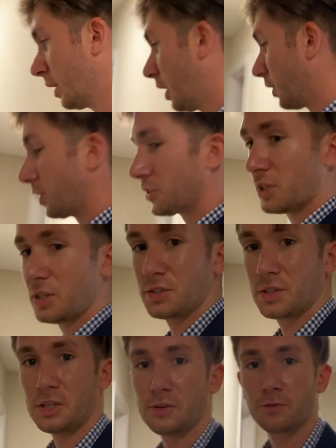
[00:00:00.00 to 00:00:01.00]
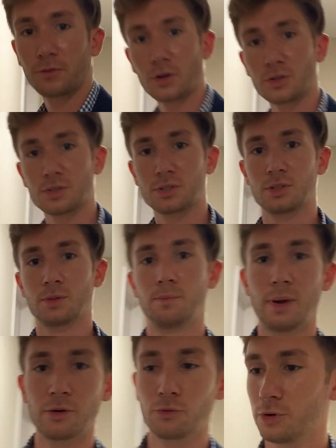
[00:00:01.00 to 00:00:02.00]
This is the first
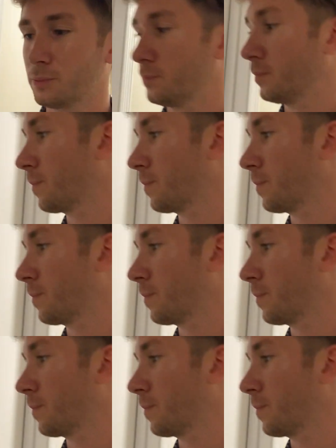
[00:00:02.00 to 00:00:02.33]
bedroom.